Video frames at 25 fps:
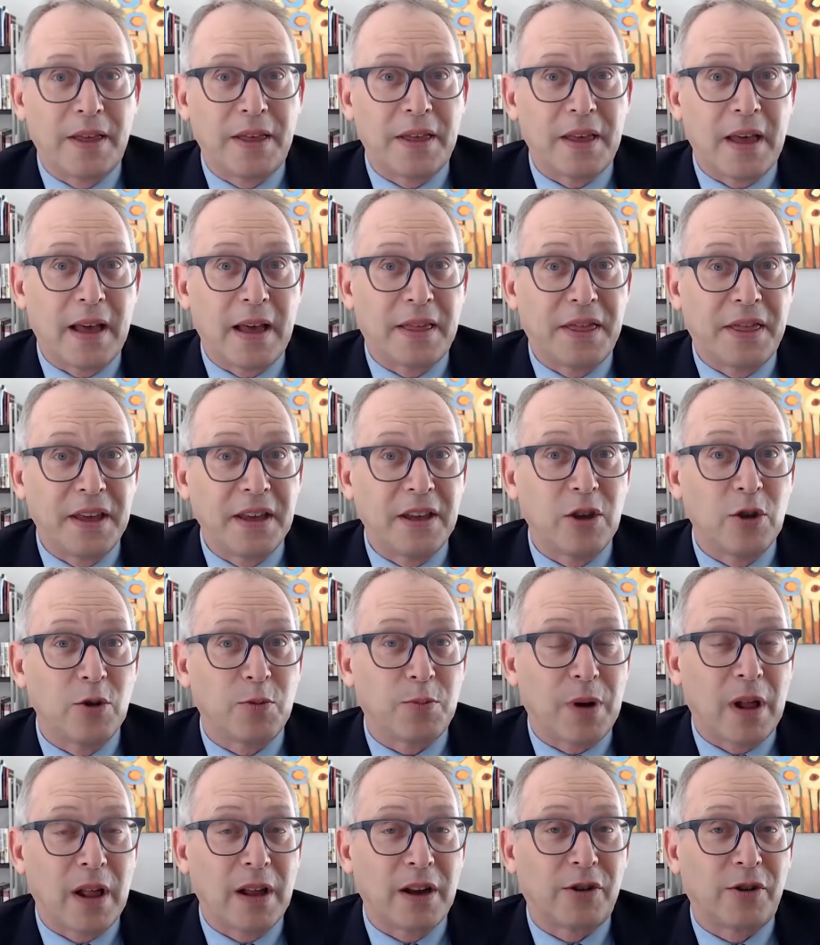I think you'd
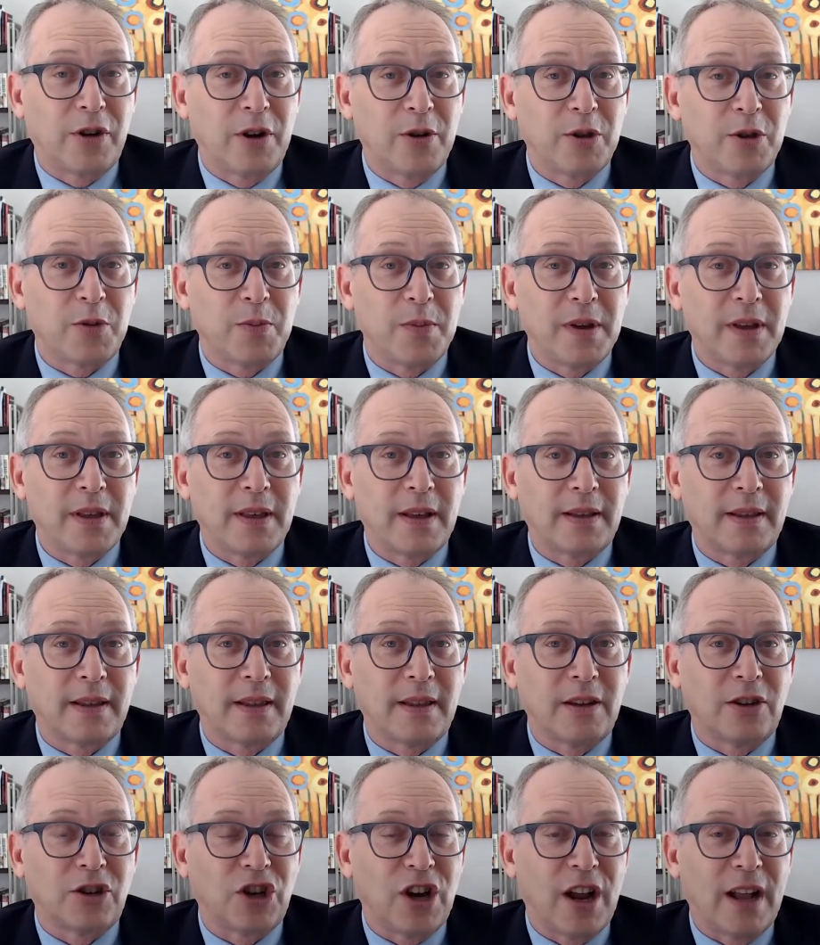probably agree with me that
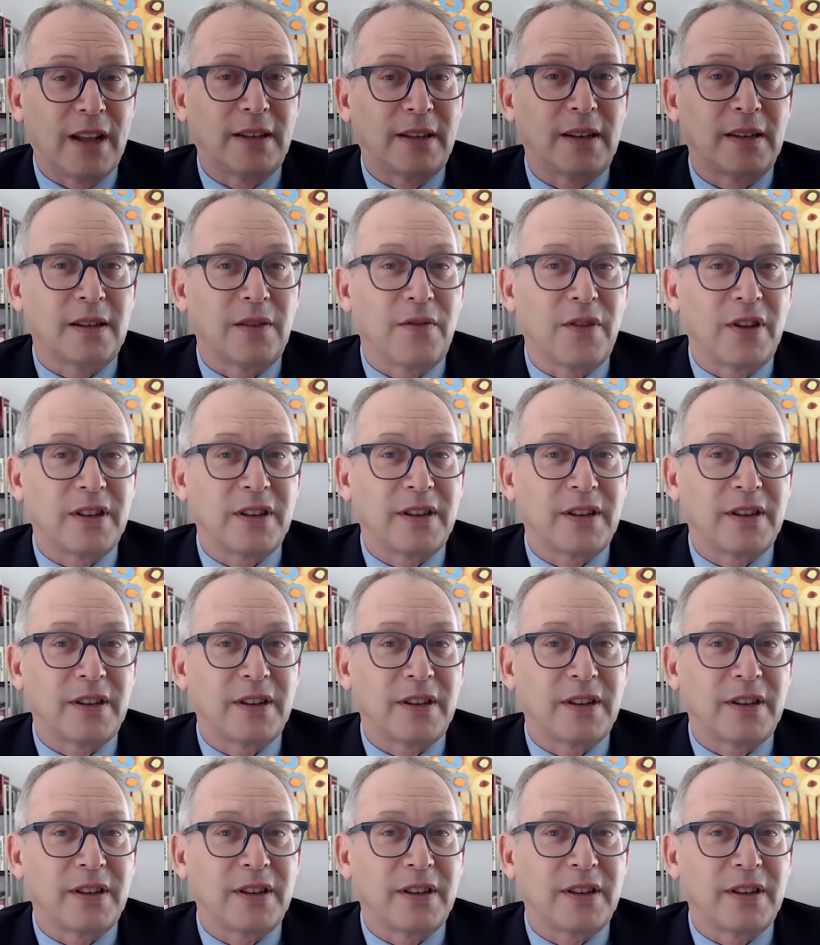the chances of us